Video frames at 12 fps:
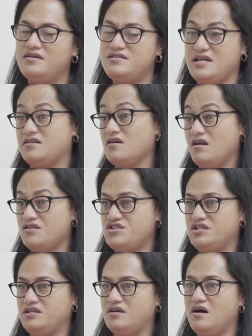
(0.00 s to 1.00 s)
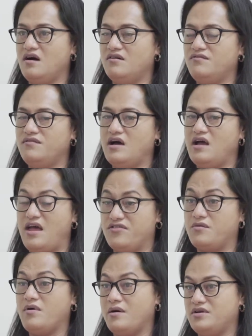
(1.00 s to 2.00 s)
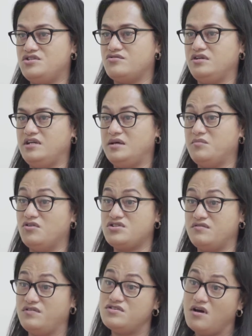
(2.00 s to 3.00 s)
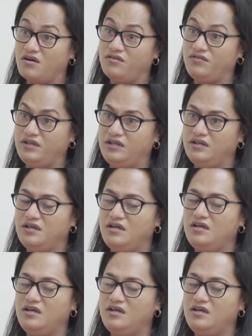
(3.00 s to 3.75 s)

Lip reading: technology of anthropometry and motion photography,